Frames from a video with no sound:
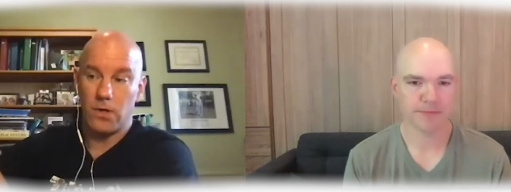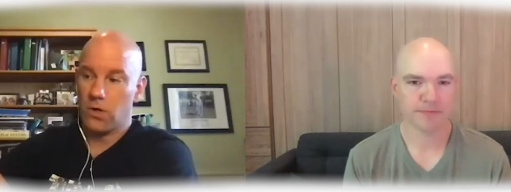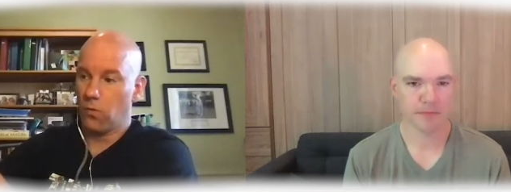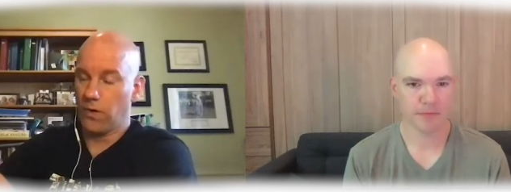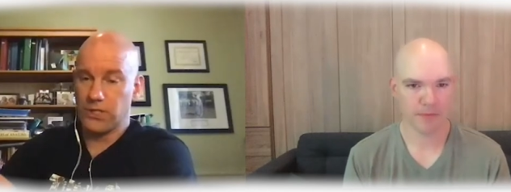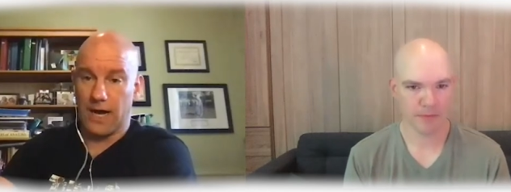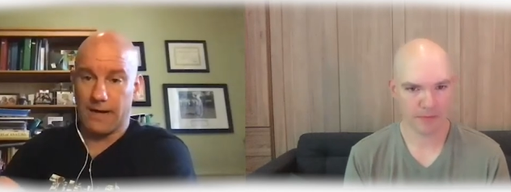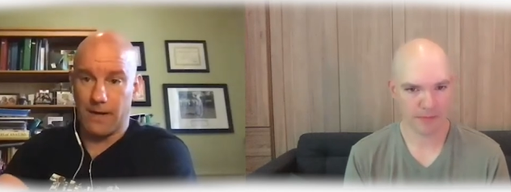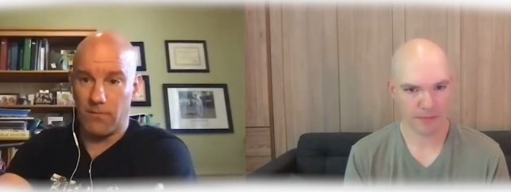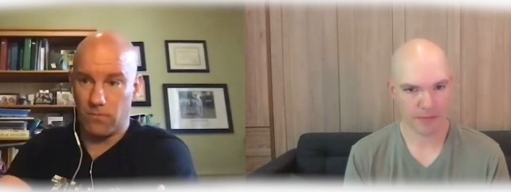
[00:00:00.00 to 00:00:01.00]
Speaker 1: we talk
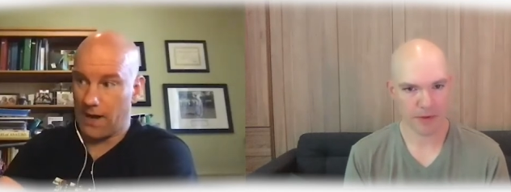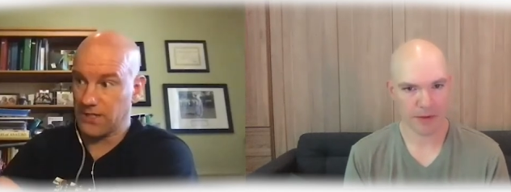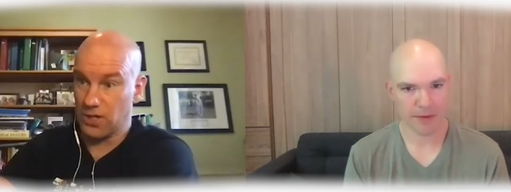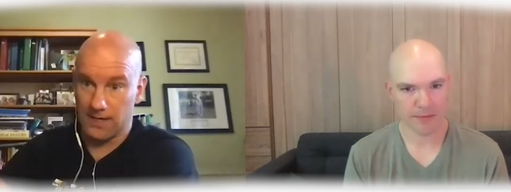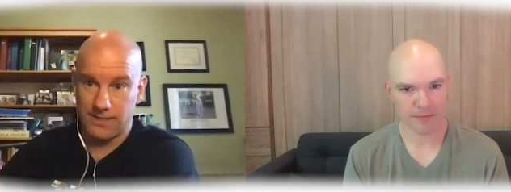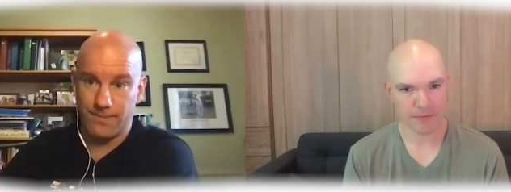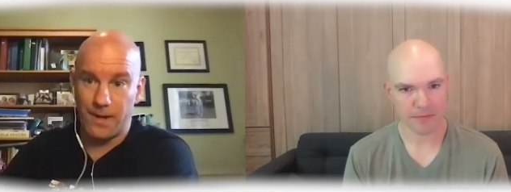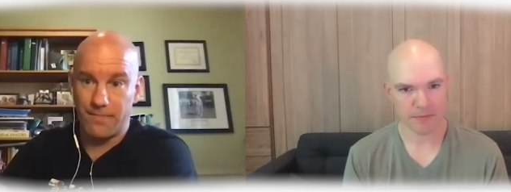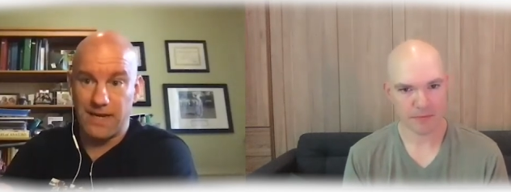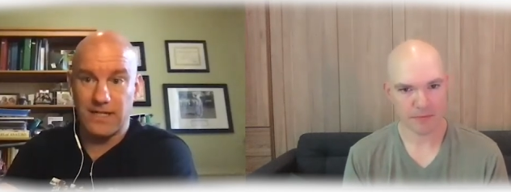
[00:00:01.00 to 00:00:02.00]
about I talk to them about
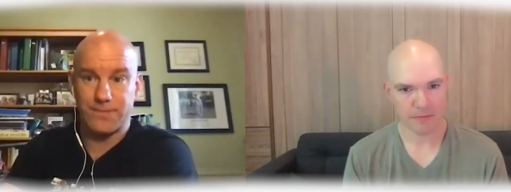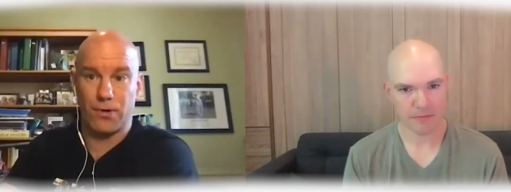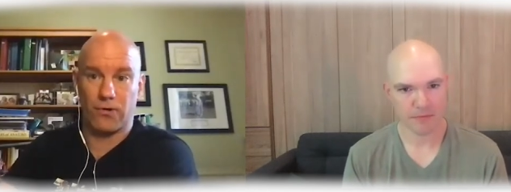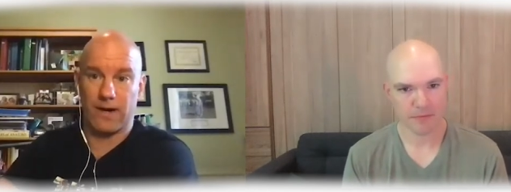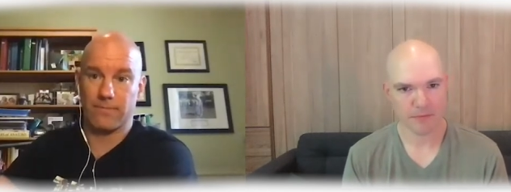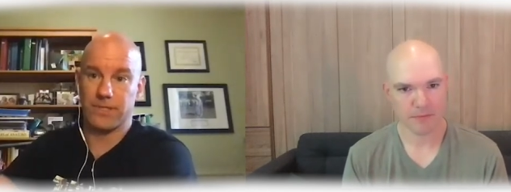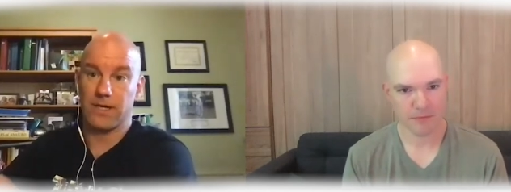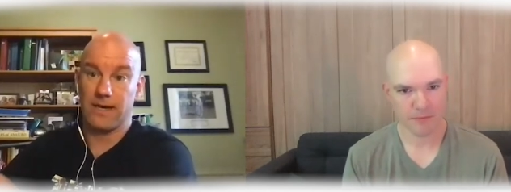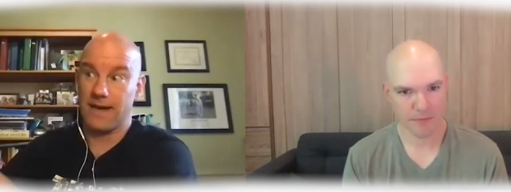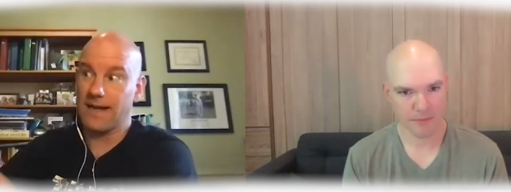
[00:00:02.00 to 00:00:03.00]
maintenance programs
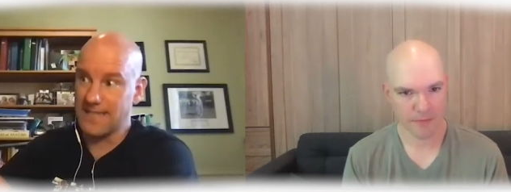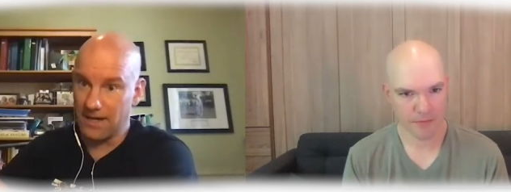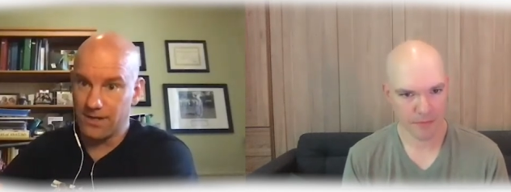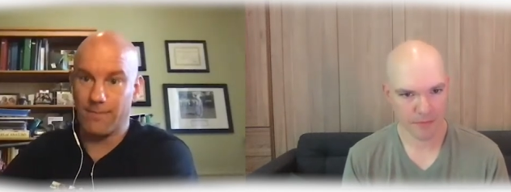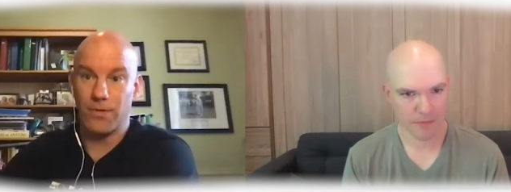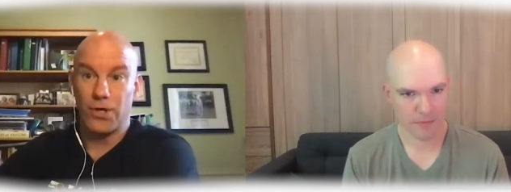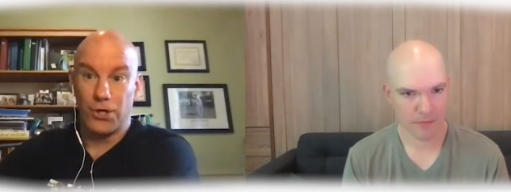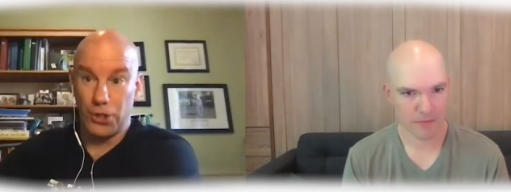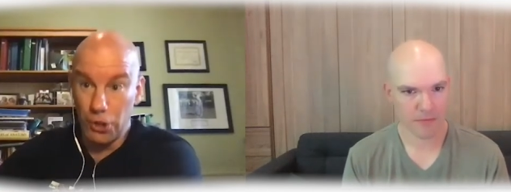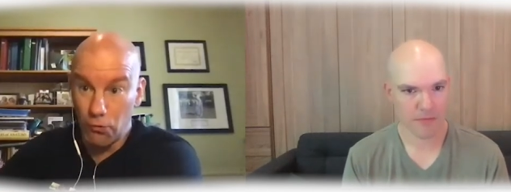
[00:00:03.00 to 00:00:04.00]
and I tell them
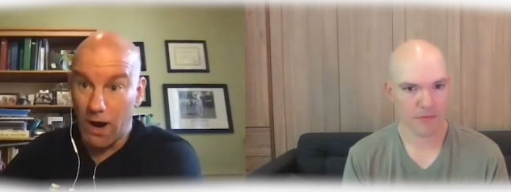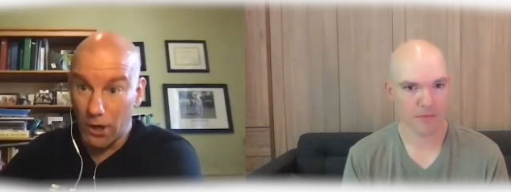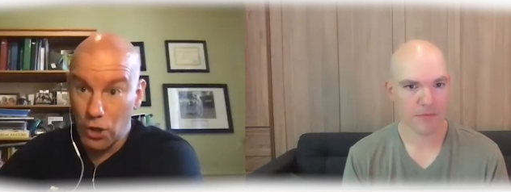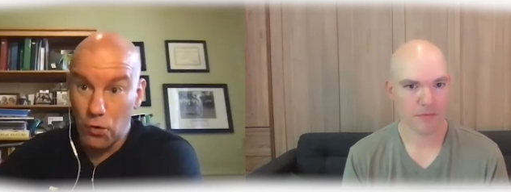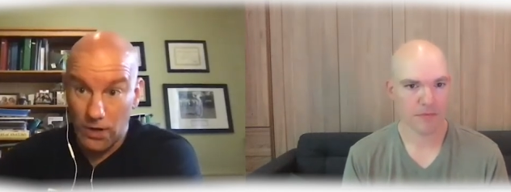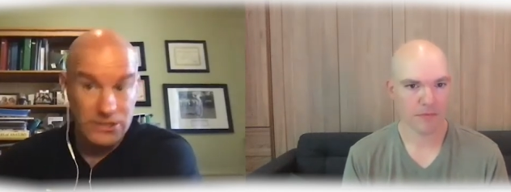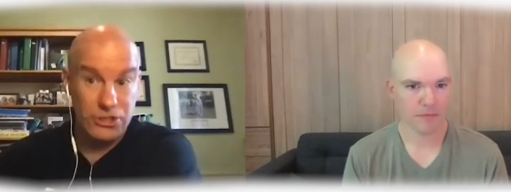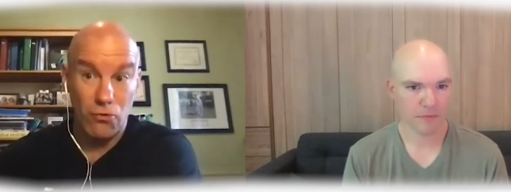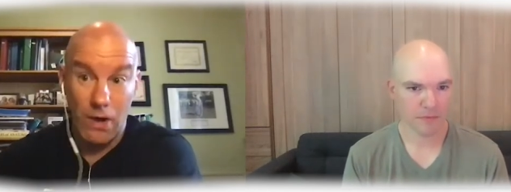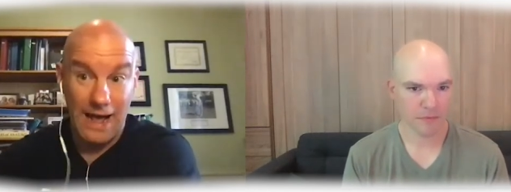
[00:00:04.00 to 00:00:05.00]
you are going
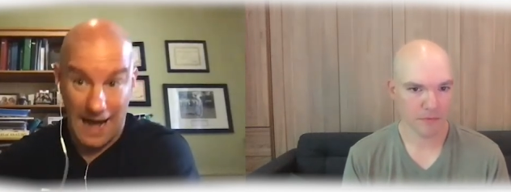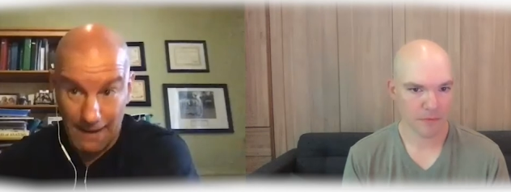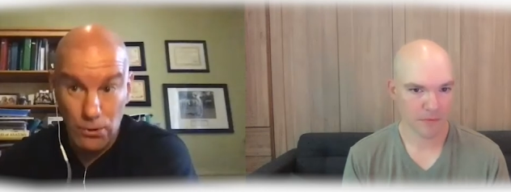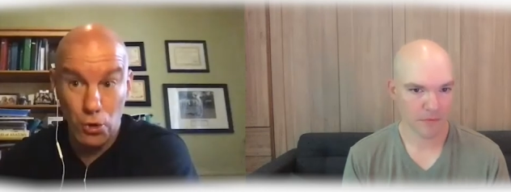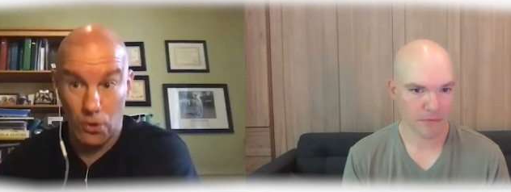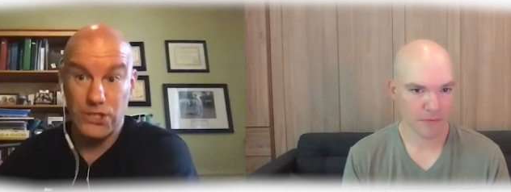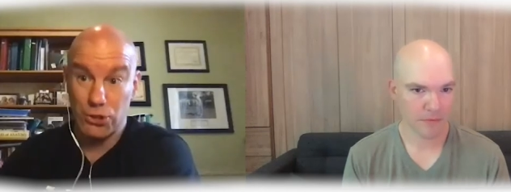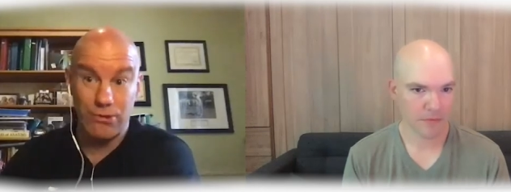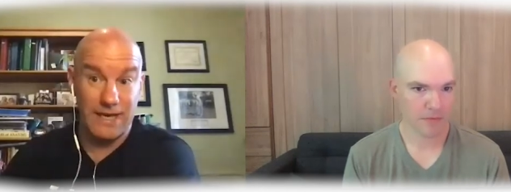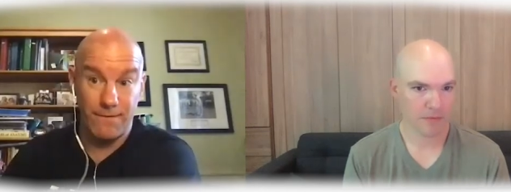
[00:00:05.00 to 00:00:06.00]
to I'm going to
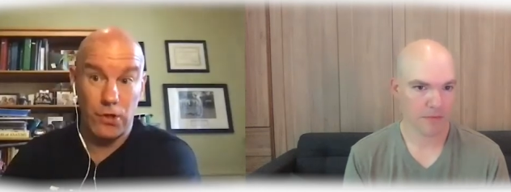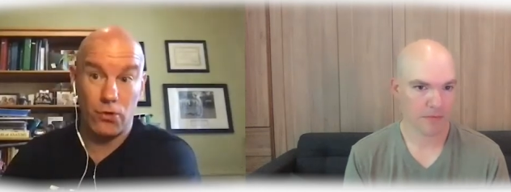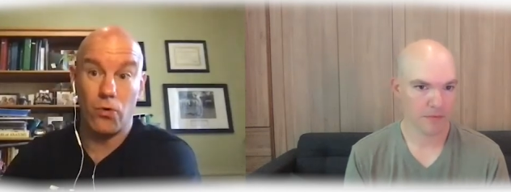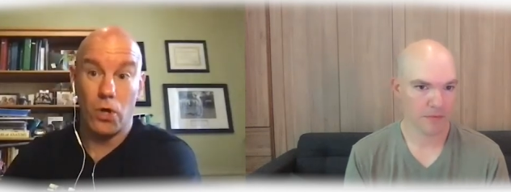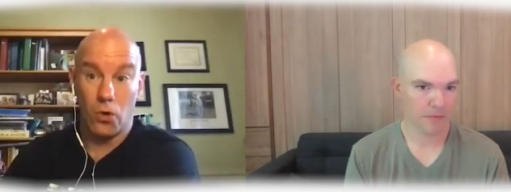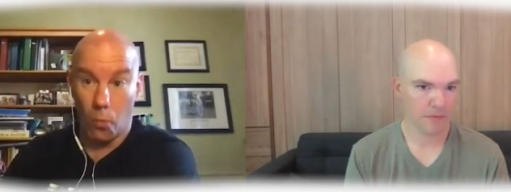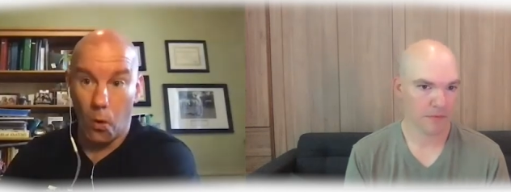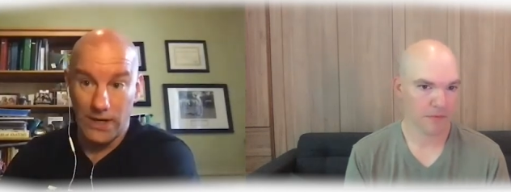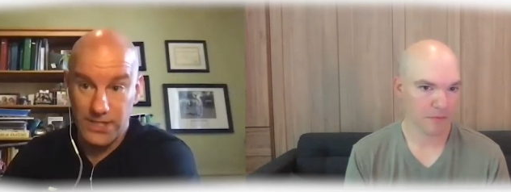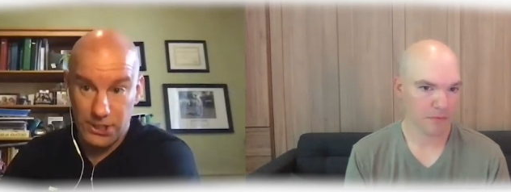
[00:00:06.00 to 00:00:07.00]
give you
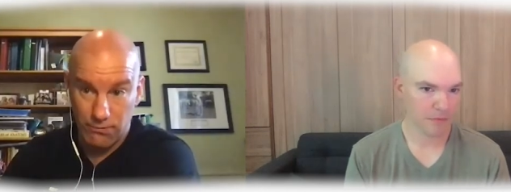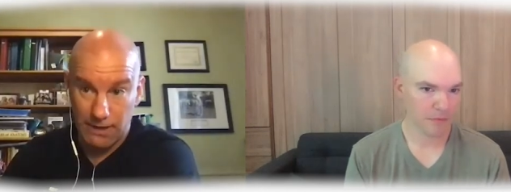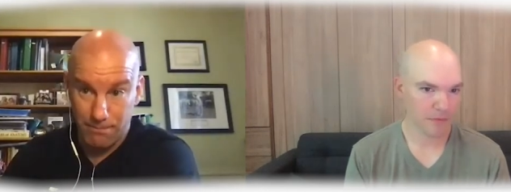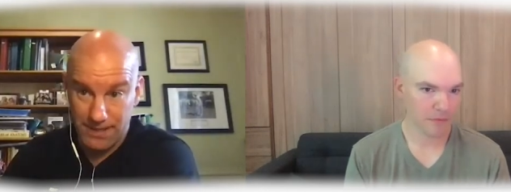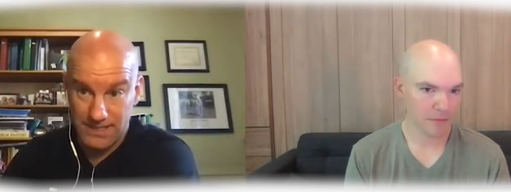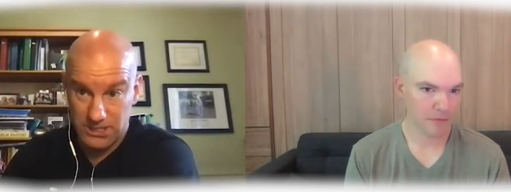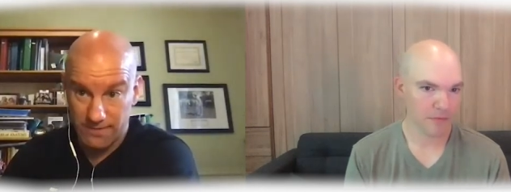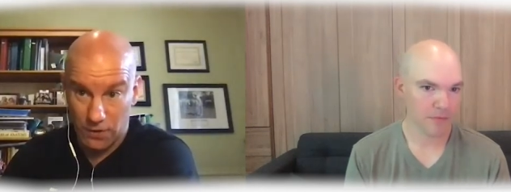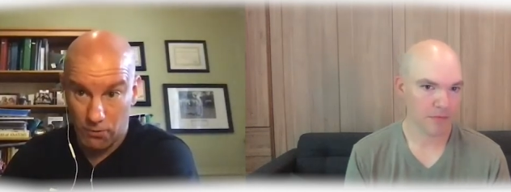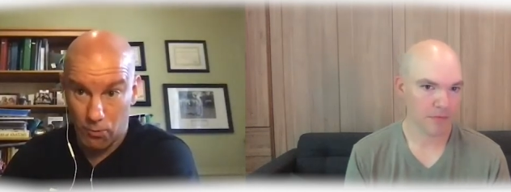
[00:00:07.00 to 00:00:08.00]
one to three pieces of
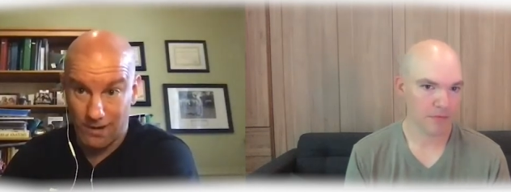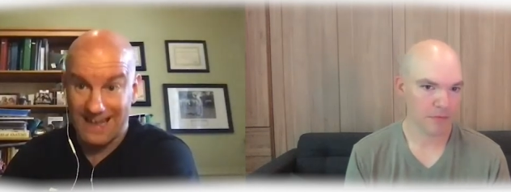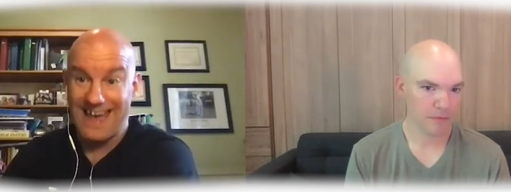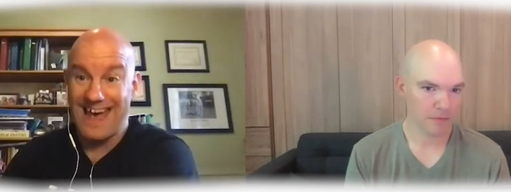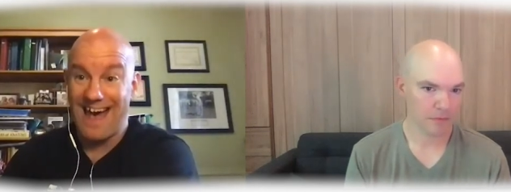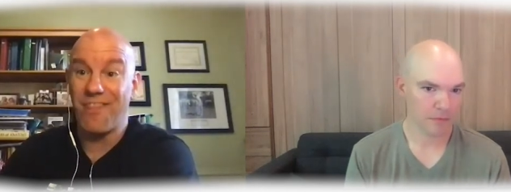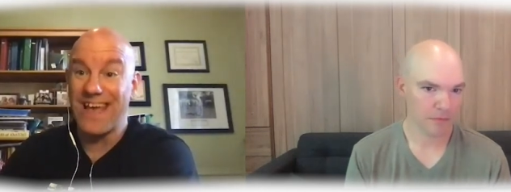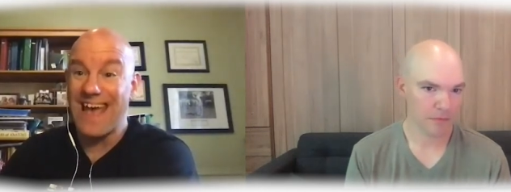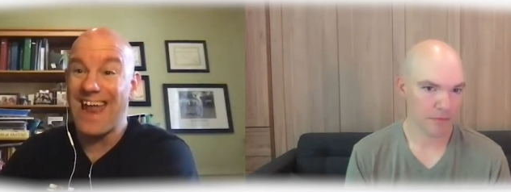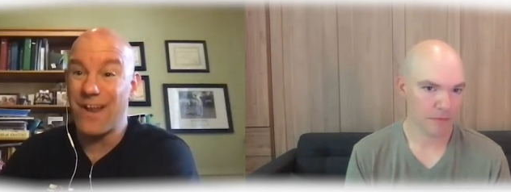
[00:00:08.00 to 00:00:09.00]
homework at the
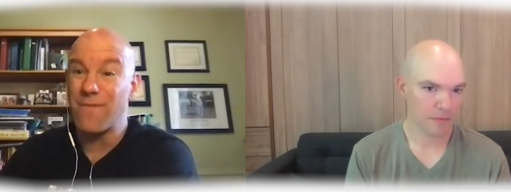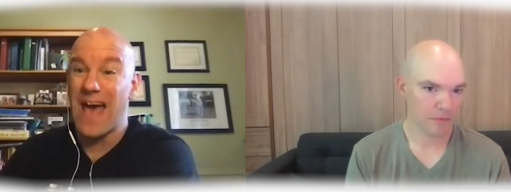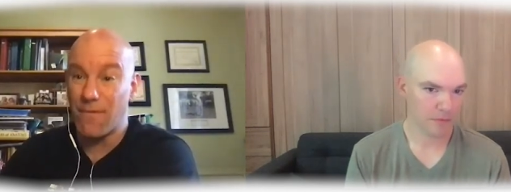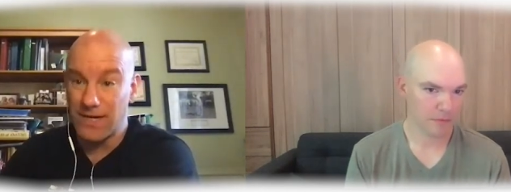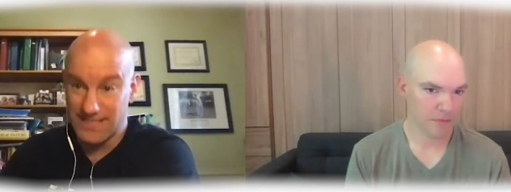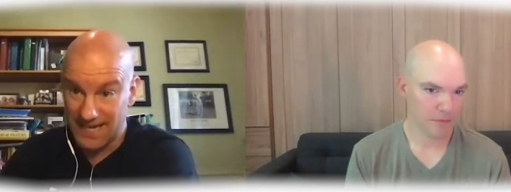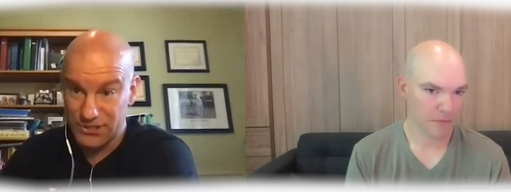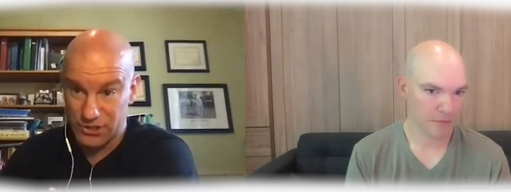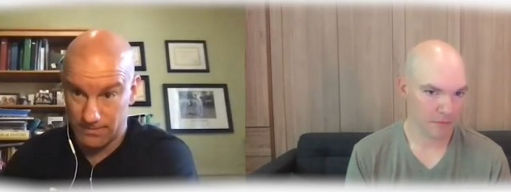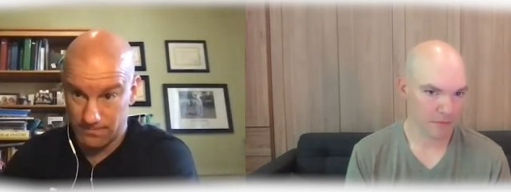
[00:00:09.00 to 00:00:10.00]
end of every
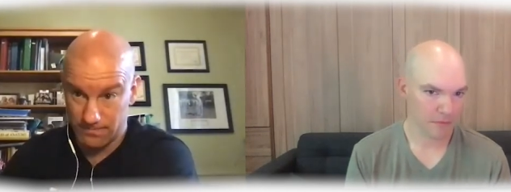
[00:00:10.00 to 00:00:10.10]
session